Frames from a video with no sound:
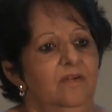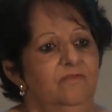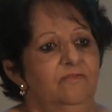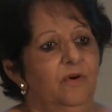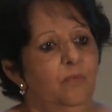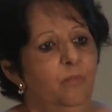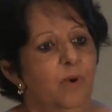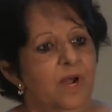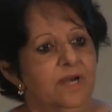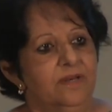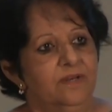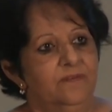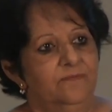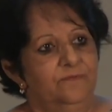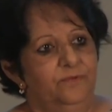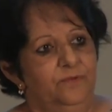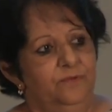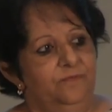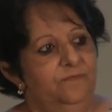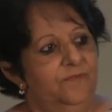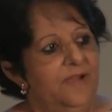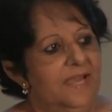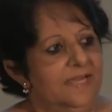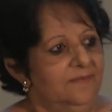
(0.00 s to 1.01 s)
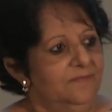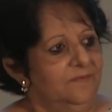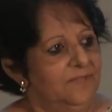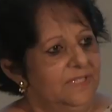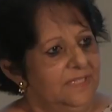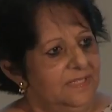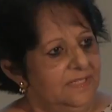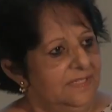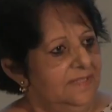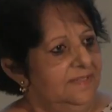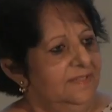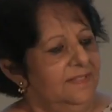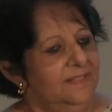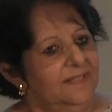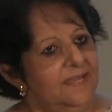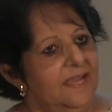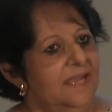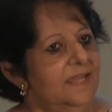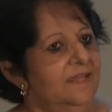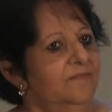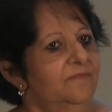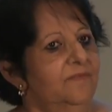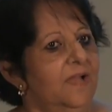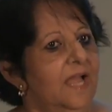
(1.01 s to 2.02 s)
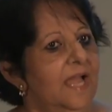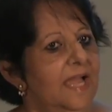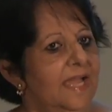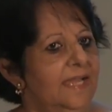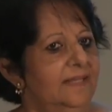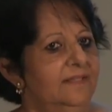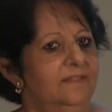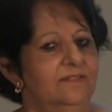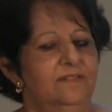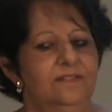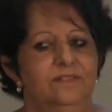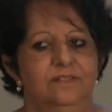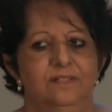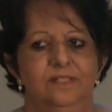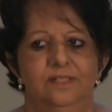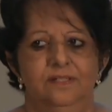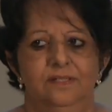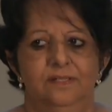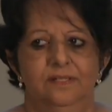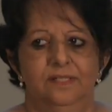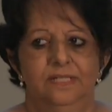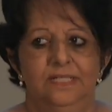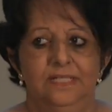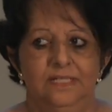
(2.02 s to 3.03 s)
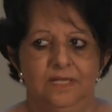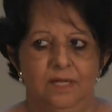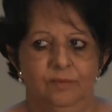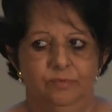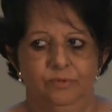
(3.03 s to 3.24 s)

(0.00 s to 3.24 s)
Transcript: for wonderful five days that I have had uh, in